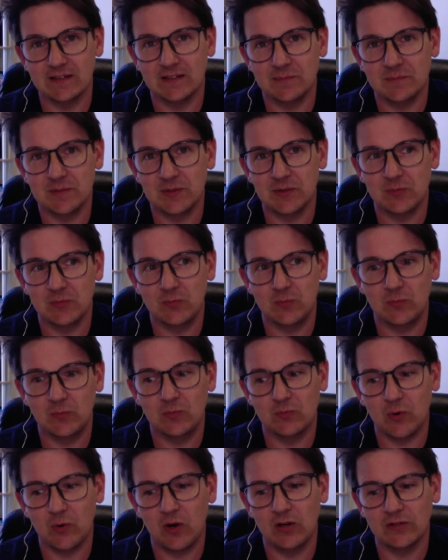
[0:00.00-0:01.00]
It'd be
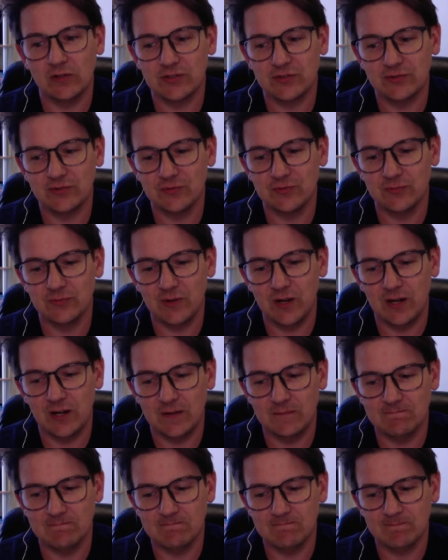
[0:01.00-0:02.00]
wrong to
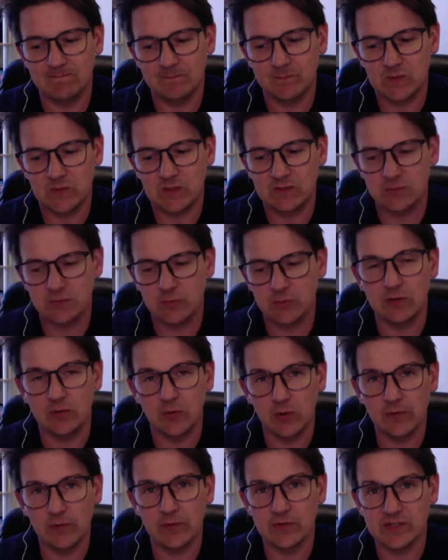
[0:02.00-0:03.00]

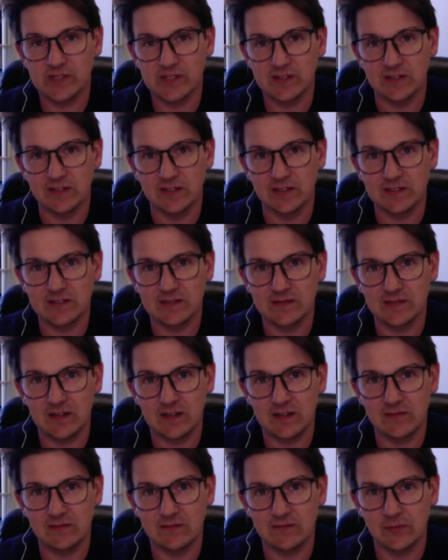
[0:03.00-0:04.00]
ignore those things
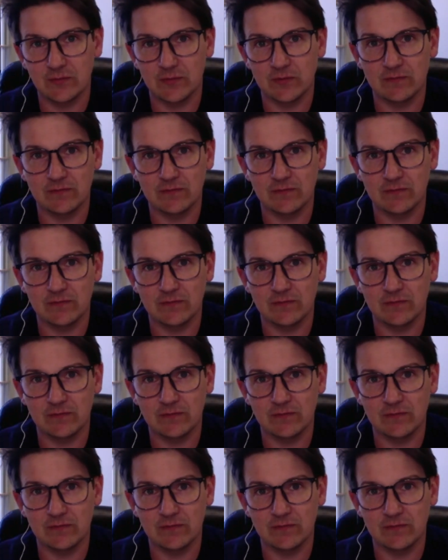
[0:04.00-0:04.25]
for